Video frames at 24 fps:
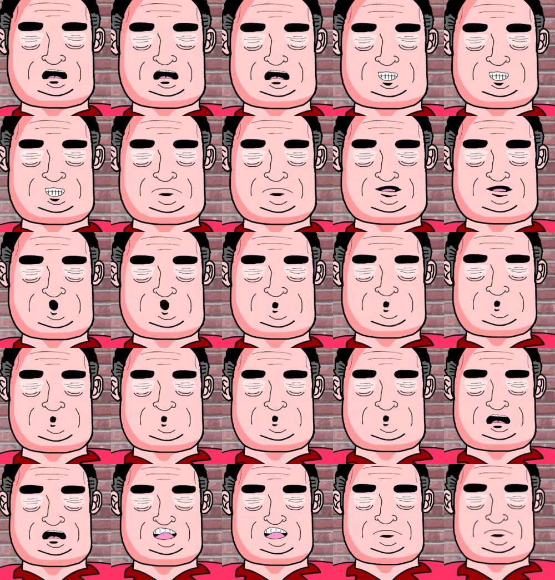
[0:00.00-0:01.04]
With this big
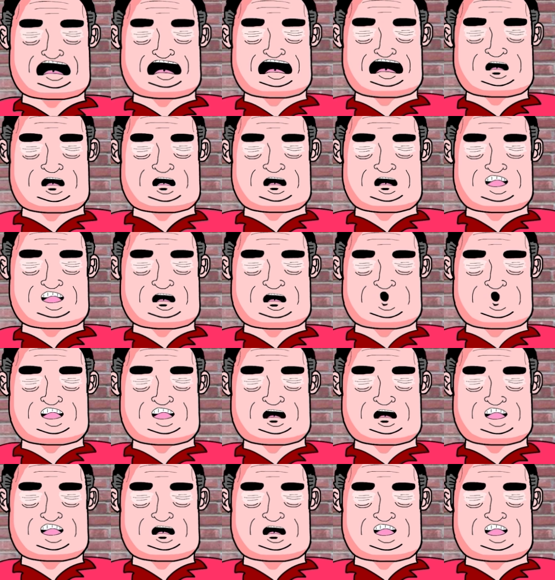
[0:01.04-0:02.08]
hole in my heart that
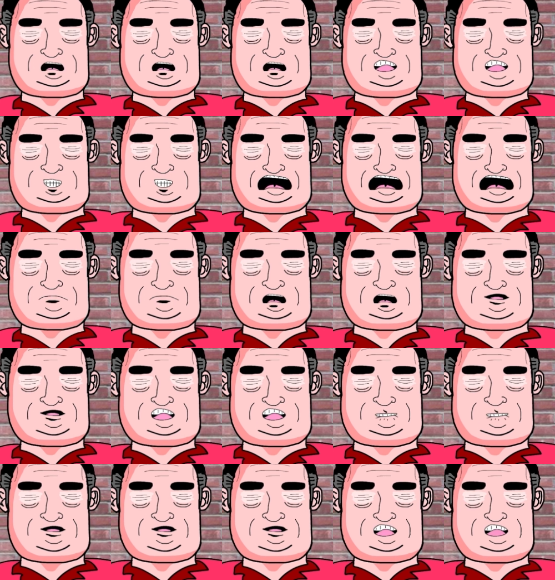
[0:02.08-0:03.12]
only online
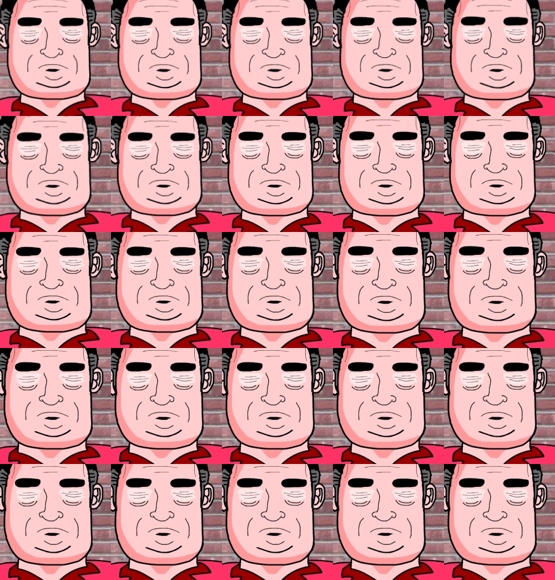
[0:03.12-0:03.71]
shopping can fill.